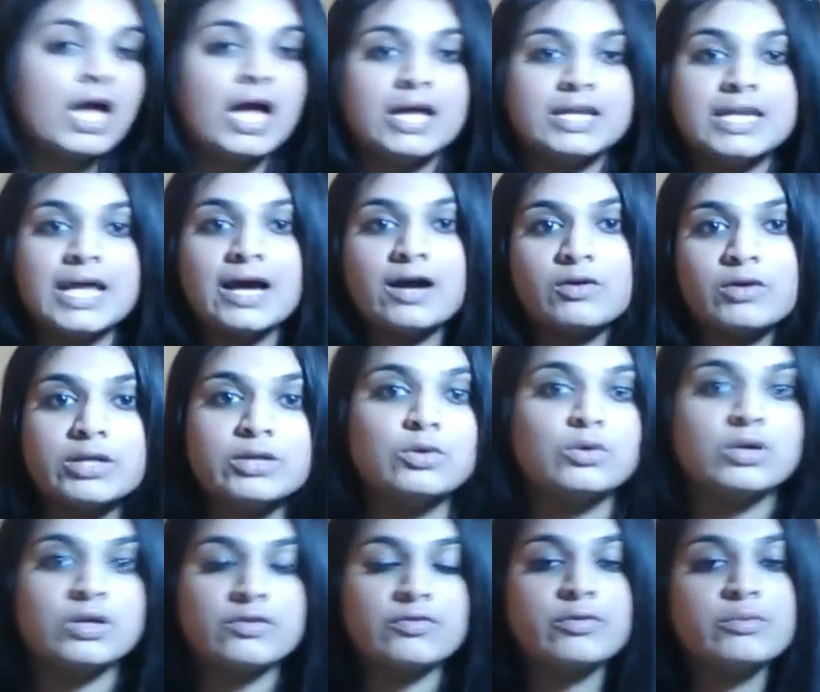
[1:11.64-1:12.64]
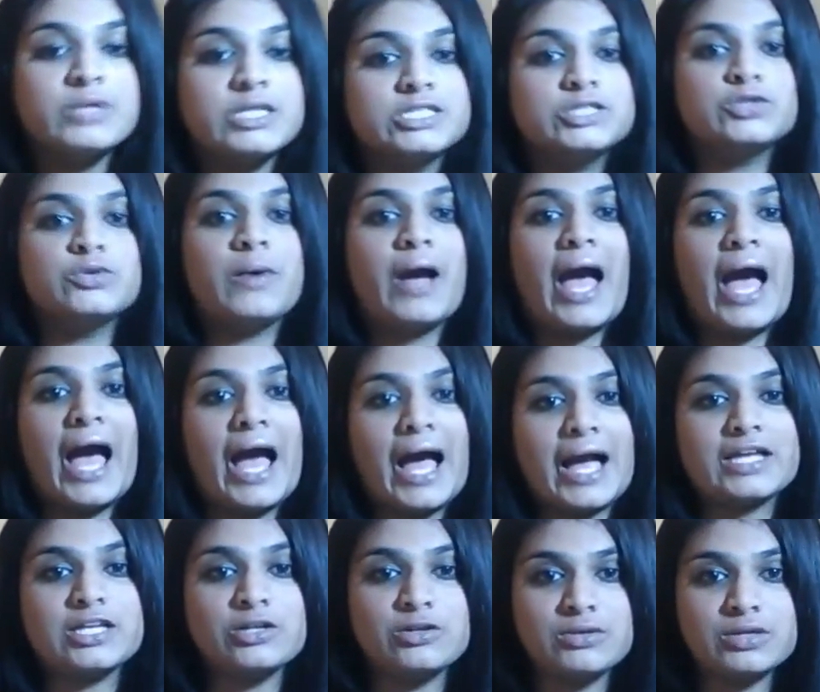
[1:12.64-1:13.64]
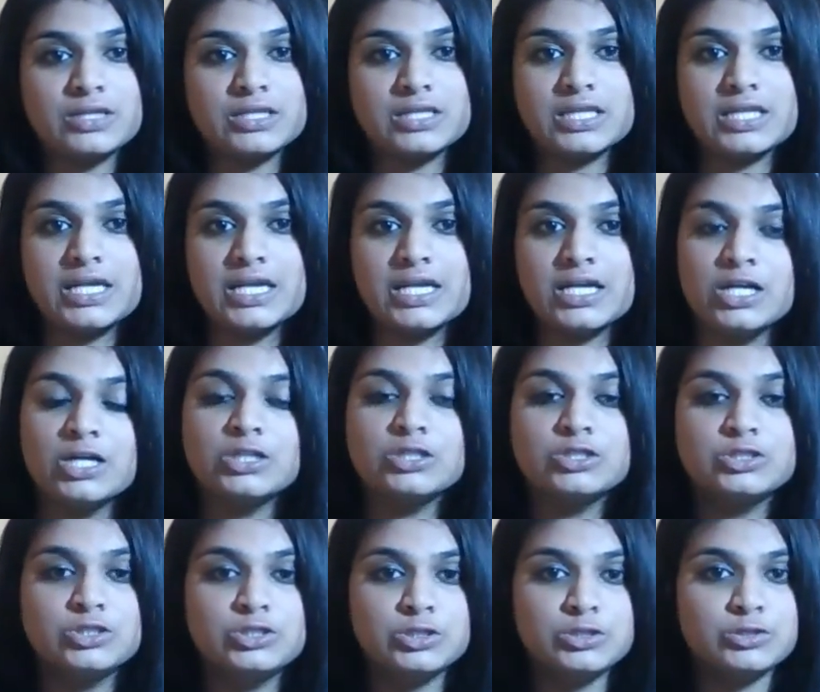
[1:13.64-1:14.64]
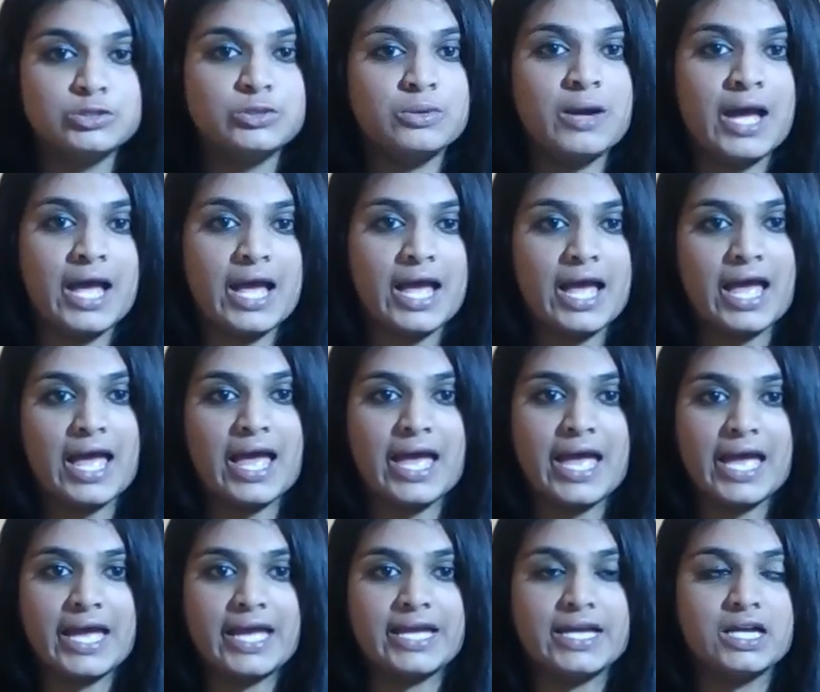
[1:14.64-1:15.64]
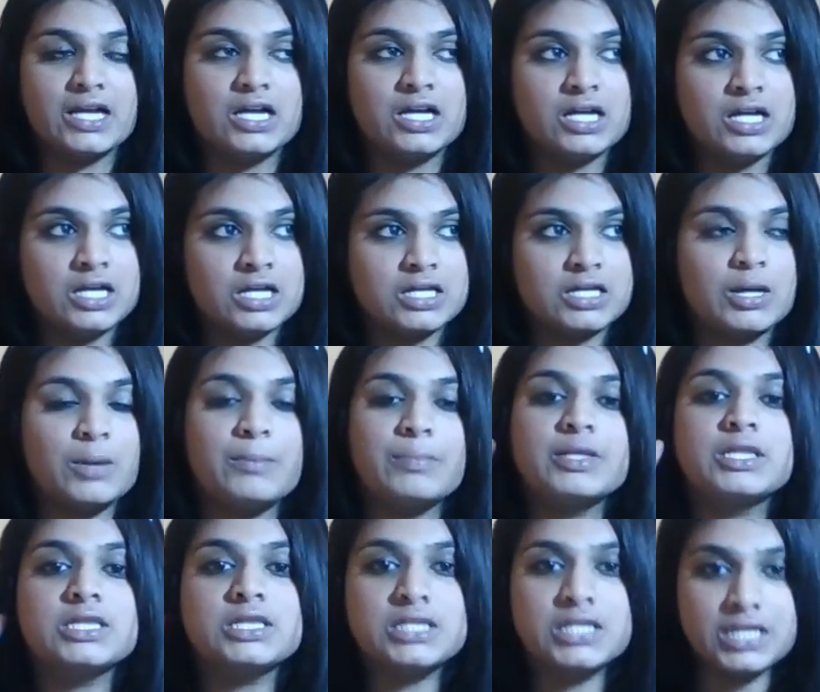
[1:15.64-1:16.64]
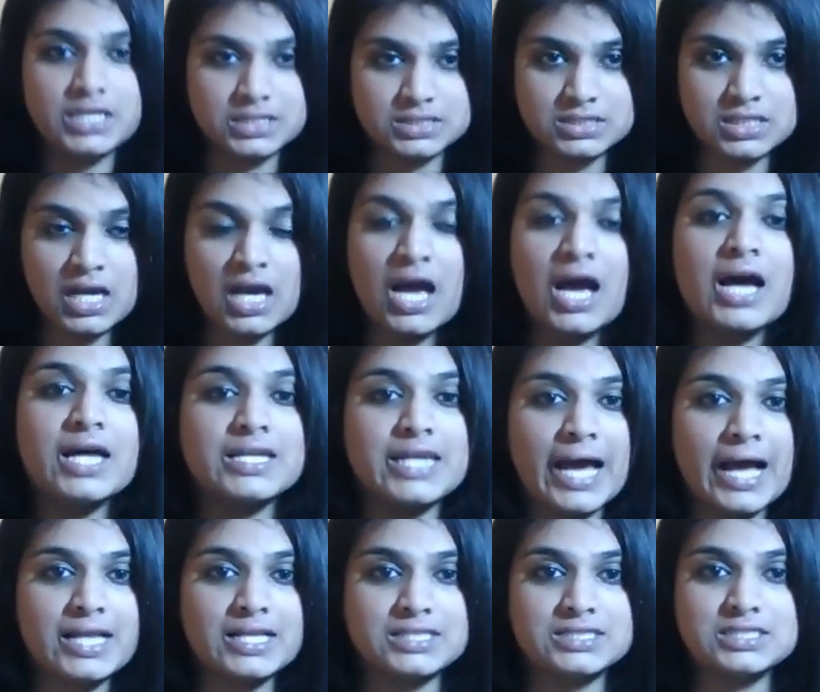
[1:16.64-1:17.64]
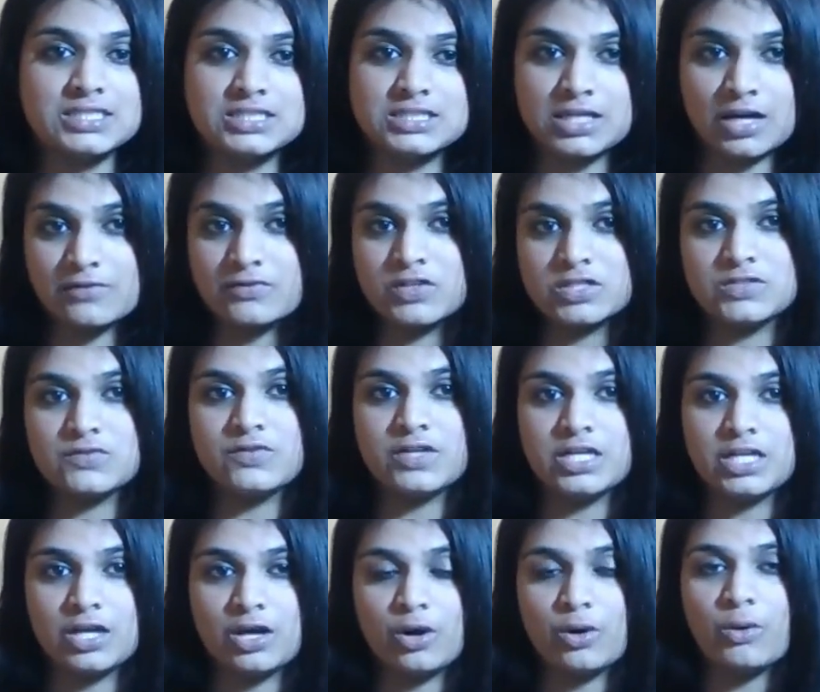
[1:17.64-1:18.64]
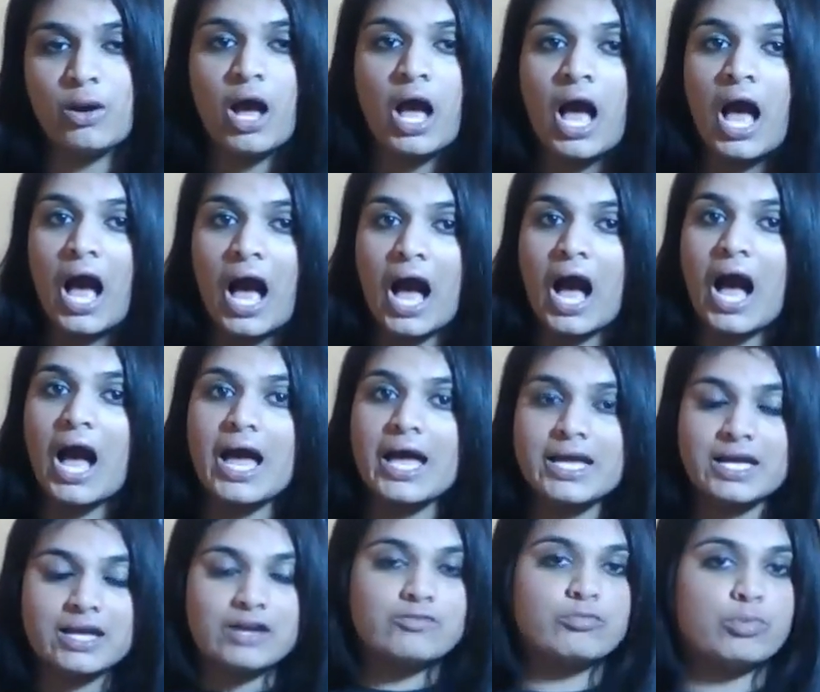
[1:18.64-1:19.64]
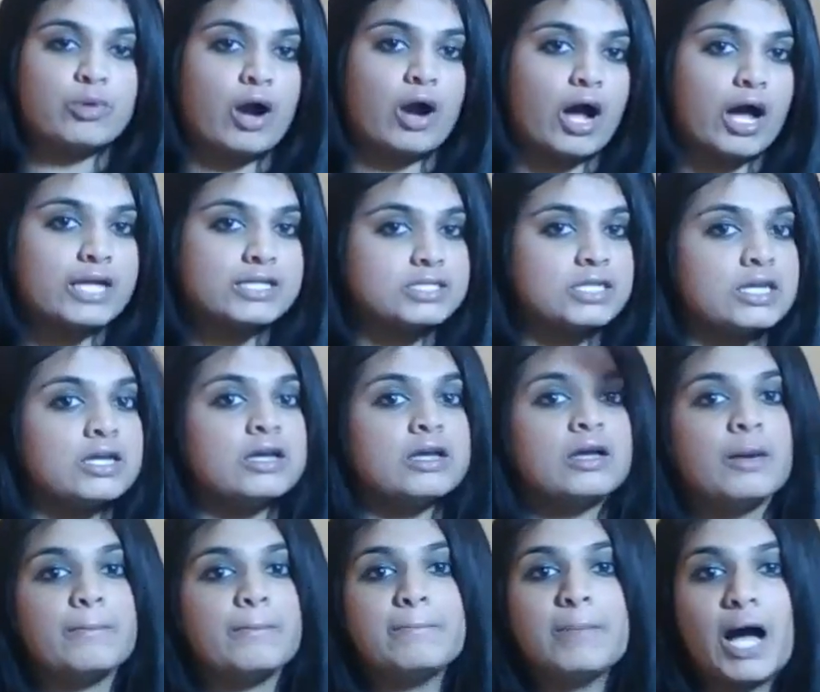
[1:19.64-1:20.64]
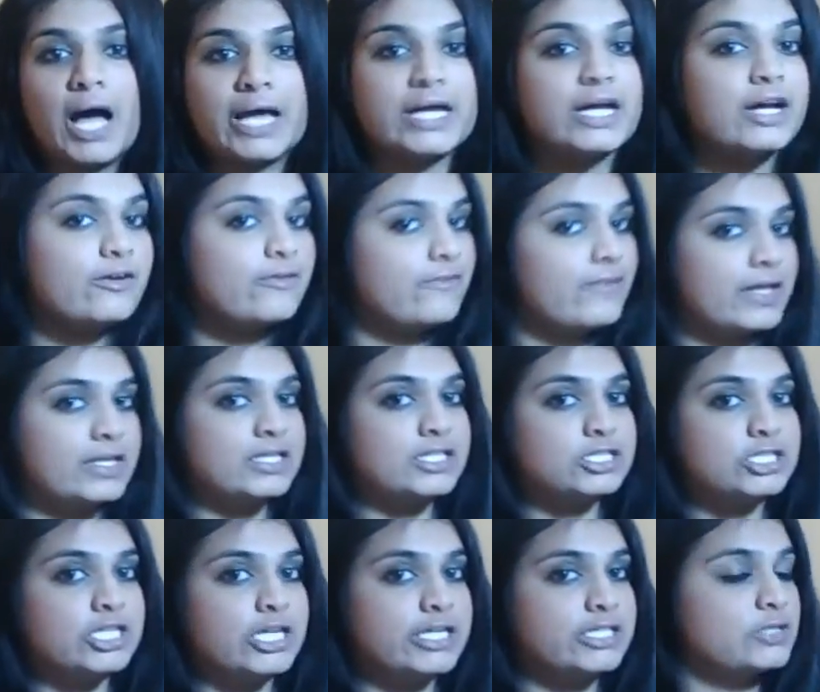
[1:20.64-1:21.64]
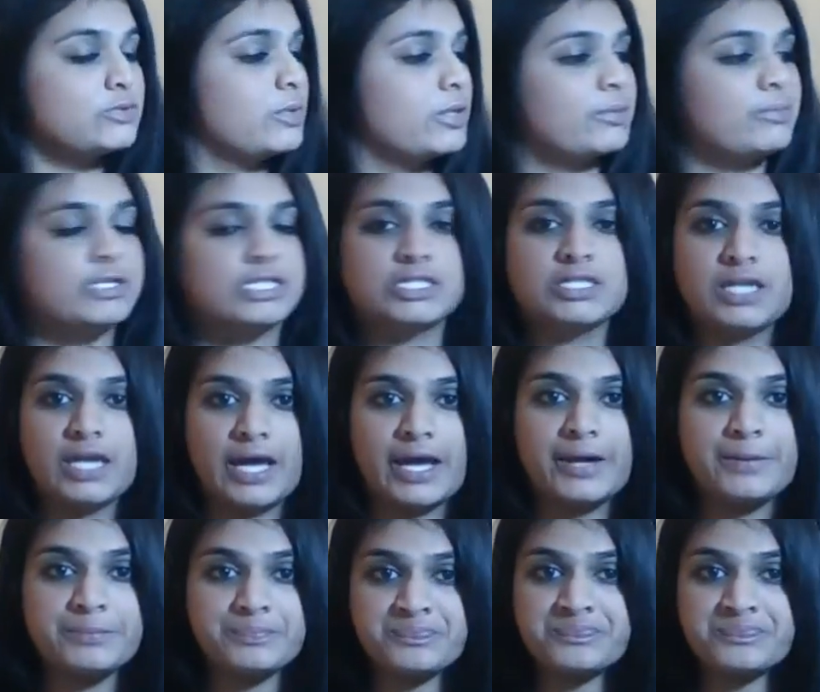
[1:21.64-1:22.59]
Now, in order for me to accurately do a complete analysis of this video, I have brought my offended shades with me today.